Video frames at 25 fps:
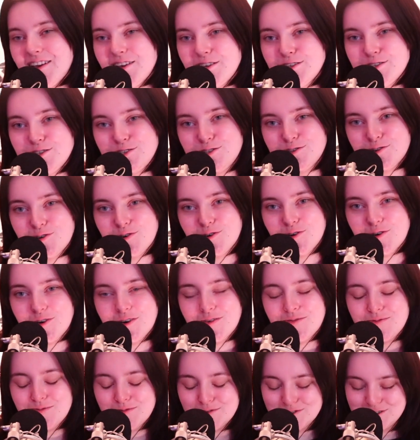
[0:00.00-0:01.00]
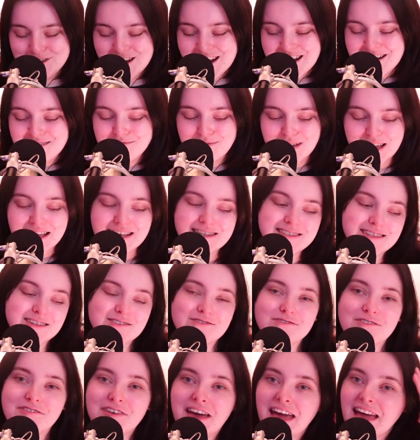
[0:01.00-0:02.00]
So we'll try our best. I
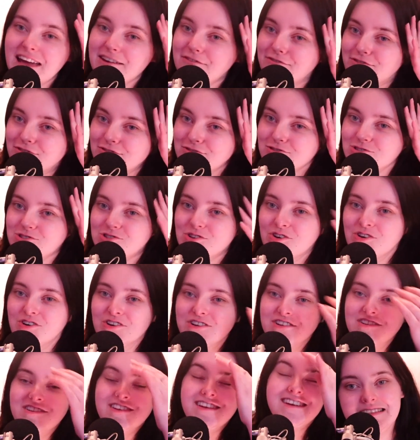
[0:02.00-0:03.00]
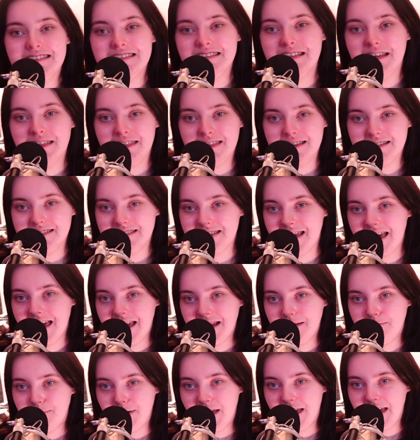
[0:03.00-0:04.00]
don't have headphones on, nothing to
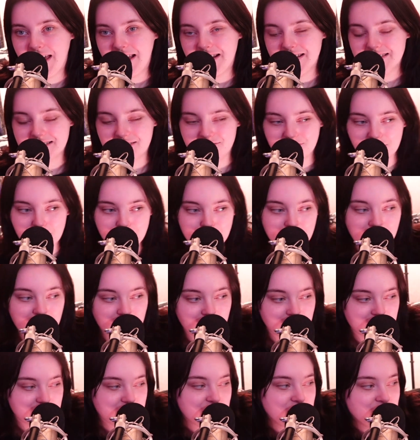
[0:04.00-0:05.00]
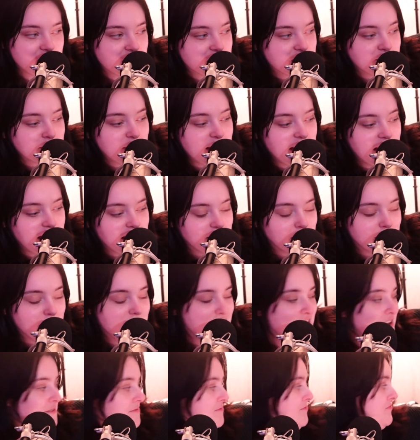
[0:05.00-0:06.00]
hide behind. I've got my orange juice behind me.